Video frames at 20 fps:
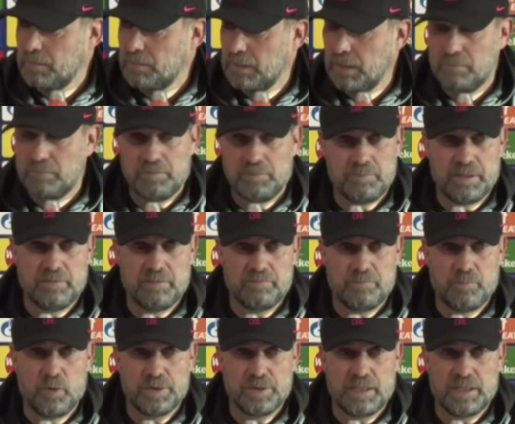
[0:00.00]
will have
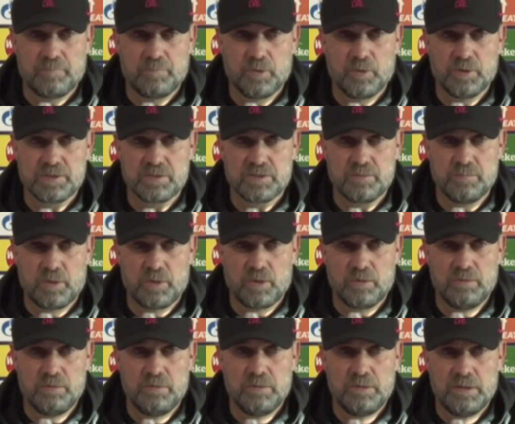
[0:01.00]
more young boys
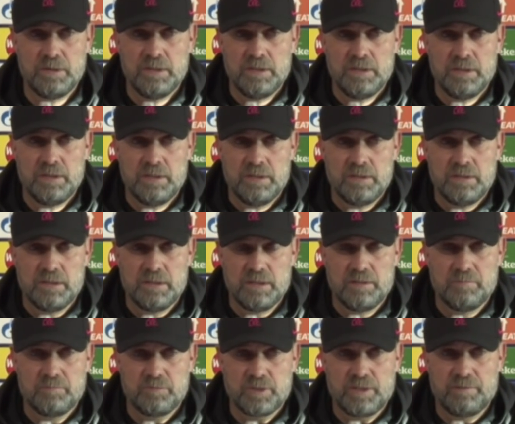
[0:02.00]
tomorrow
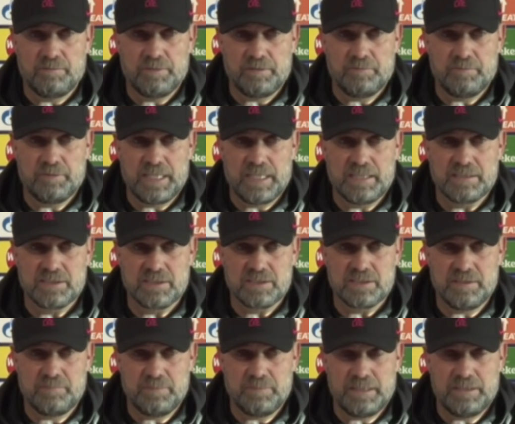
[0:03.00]
traveling with us
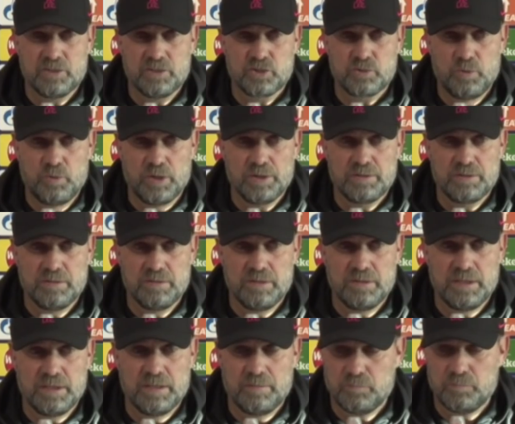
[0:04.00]
and in the squad,
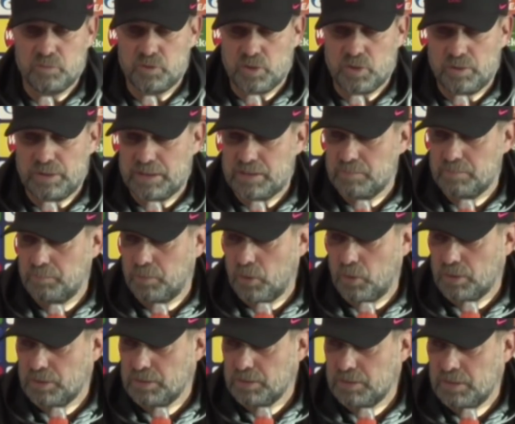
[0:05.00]
so that's
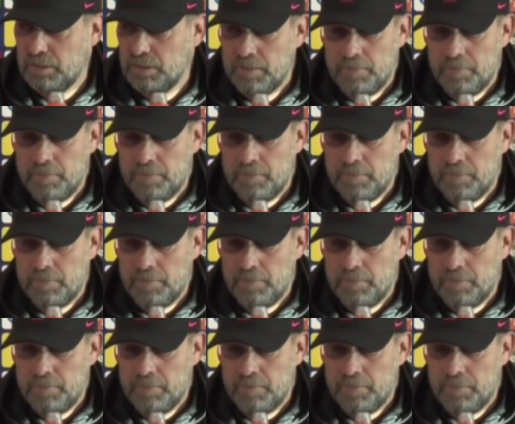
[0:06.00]
important.